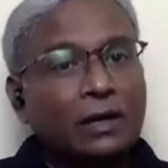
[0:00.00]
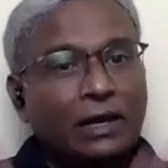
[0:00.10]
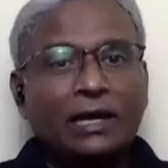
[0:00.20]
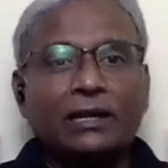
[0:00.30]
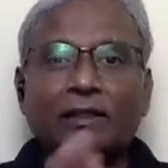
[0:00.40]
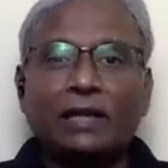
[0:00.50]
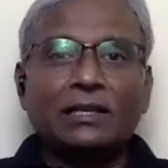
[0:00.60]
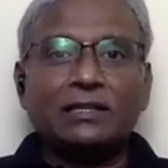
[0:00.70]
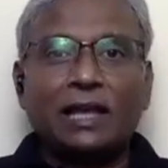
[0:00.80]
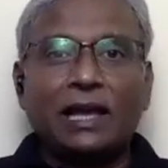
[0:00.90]
Great.
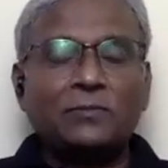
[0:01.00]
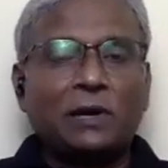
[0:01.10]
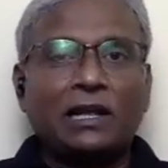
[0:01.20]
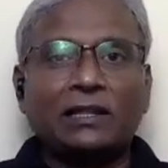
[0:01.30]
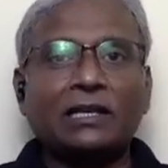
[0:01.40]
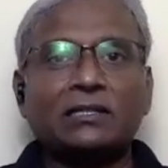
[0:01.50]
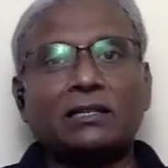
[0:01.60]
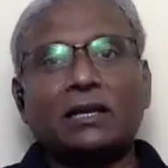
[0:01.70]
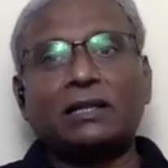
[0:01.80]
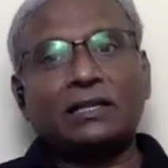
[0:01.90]
Thanks, Bala. Thanks.
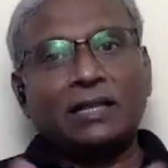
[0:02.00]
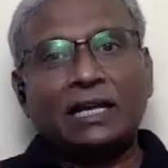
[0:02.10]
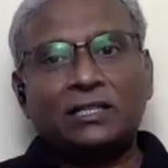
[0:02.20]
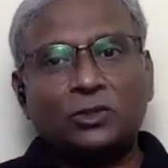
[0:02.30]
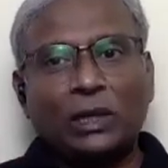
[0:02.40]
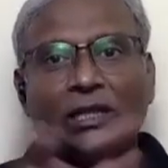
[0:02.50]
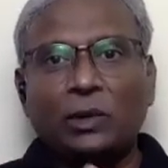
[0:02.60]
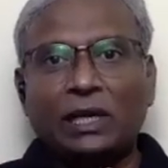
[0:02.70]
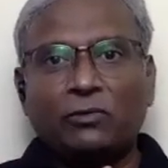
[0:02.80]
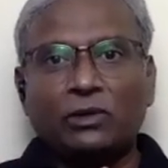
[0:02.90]
That's the
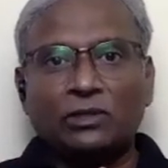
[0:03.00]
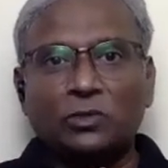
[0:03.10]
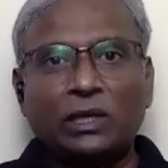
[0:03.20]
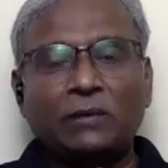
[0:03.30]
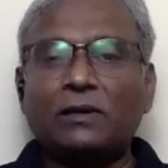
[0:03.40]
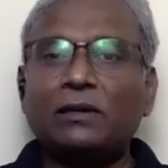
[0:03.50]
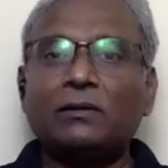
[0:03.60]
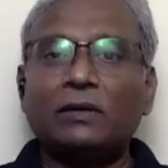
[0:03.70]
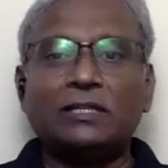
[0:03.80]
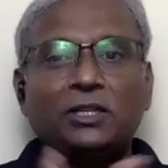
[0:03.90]
week for this week.
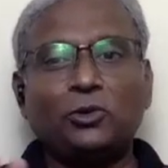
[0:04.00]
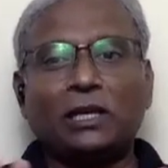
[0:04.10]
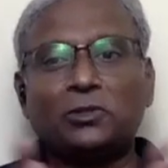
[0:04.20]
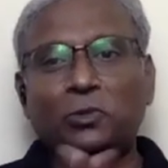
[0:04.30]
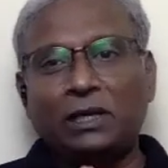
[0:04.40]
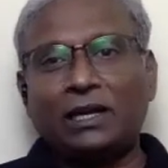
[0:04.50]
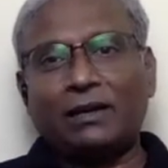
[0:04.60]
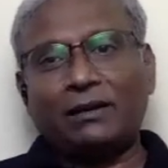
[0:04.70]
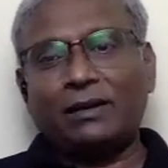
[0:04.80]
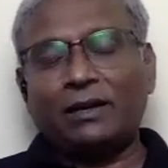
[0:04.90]
We'll see you next week,
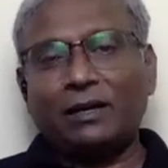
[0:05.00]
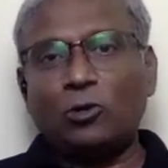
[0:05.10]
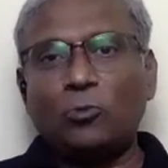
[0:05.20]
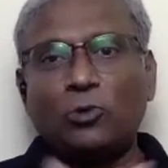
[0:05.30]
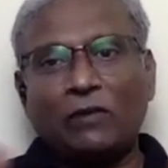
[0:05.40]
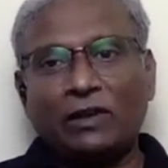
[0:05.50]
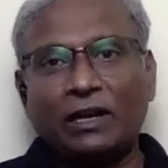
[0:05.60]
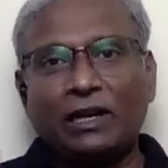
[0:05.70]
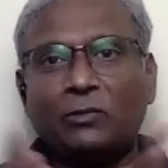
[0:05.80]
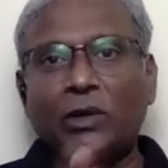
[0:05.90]
and hope you have a
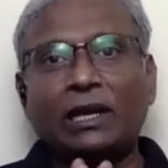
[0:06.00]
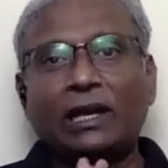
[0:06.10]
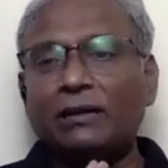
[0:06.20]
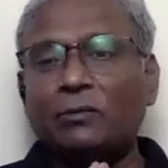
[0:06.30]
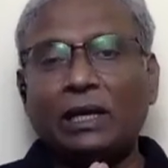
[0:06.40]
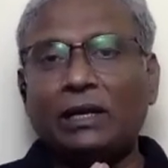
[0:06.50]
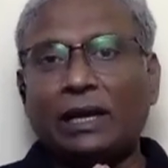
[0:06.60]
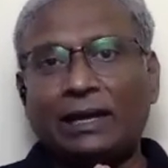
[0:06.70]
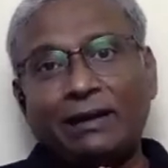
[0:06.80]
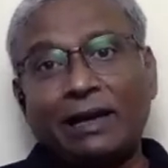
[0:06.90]
great
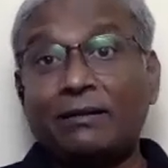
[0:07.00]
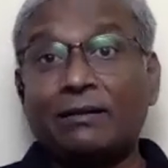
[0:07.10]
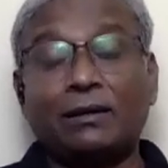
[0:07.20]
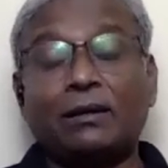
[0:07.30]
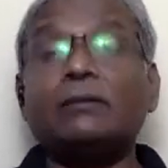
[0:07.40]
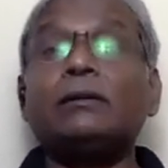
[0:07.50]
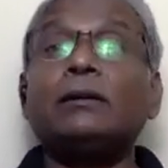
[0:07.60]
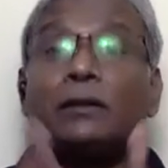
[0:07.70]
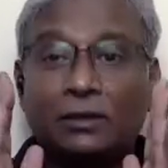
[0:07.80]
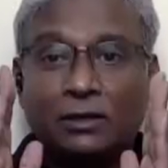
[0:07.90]
weekend, and
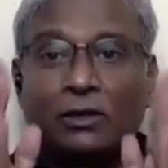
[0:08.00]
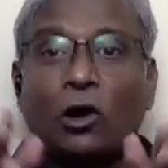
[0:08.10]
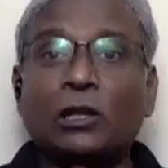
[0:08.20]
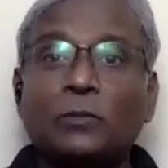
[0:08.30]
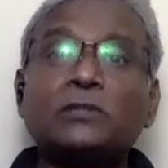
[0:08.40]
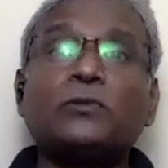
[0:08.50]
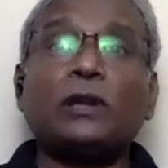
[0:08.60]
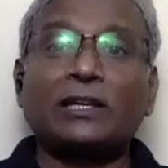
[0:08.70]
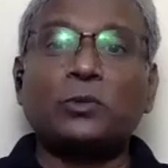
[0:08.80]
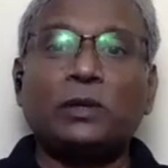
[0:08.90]
all the best for
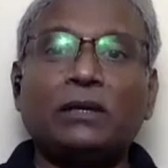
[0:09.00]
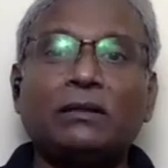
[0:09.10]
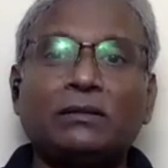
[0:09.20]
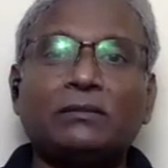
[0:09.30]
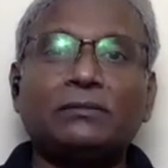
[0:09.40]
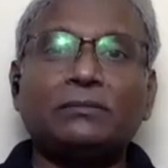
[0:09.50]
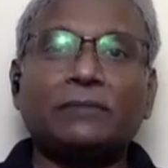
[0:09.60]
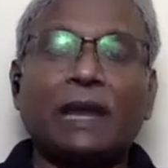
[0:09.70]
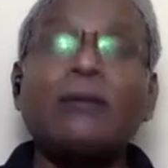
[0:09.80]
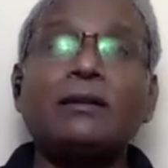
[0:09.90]
next week. And